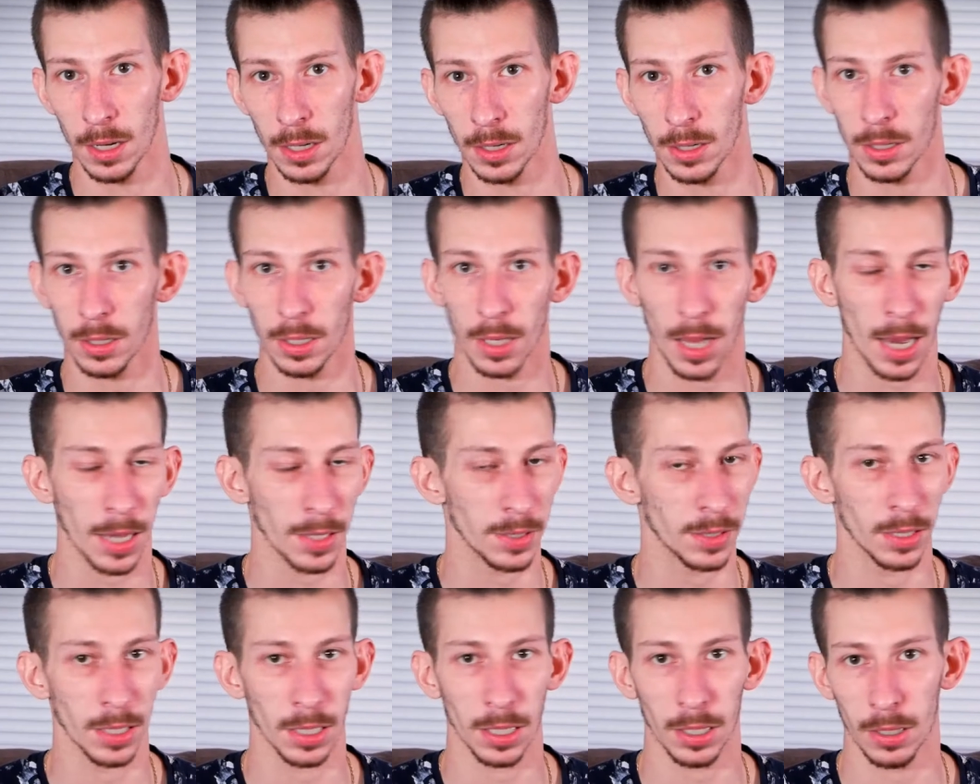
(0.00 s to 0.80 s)

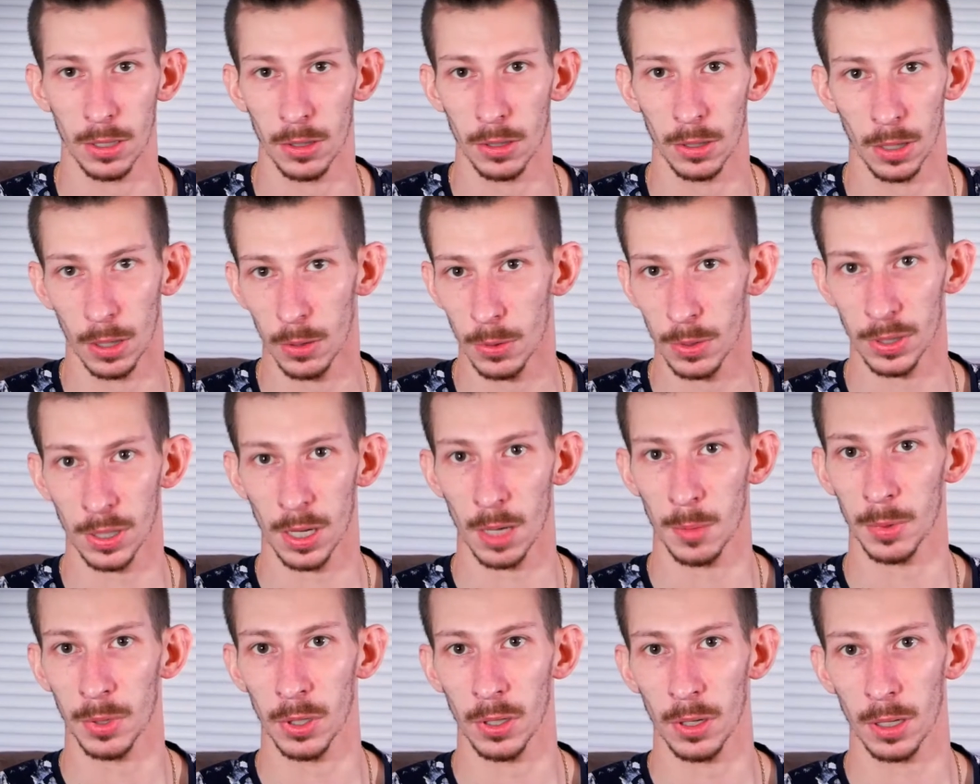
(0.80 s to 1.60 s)
classic
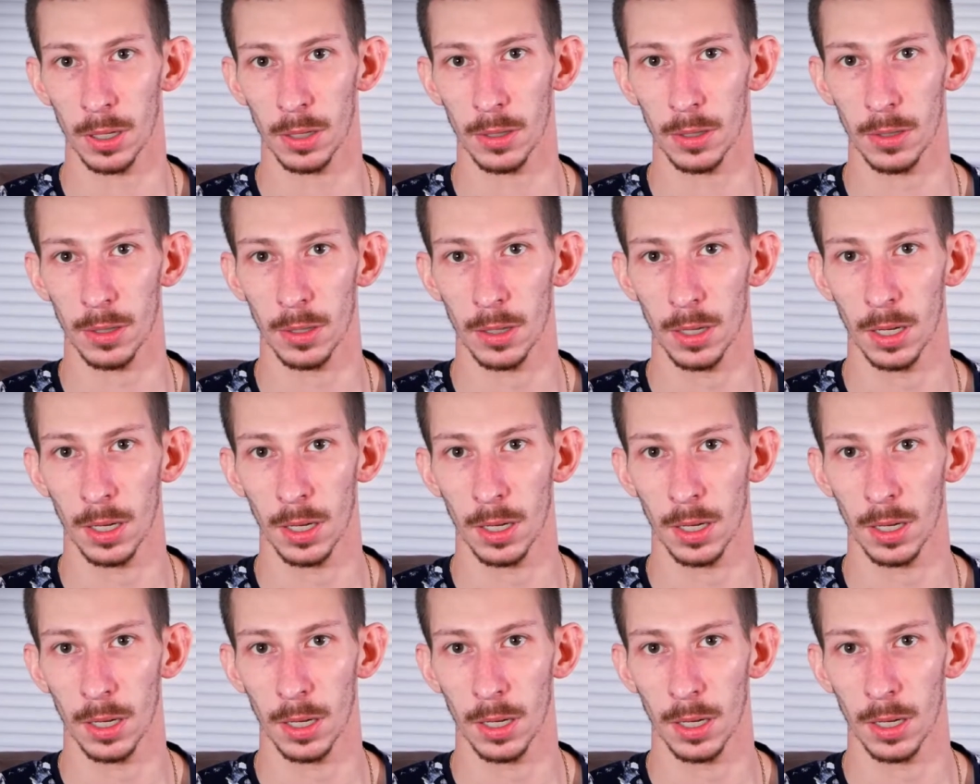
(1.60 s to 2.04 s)
close-up look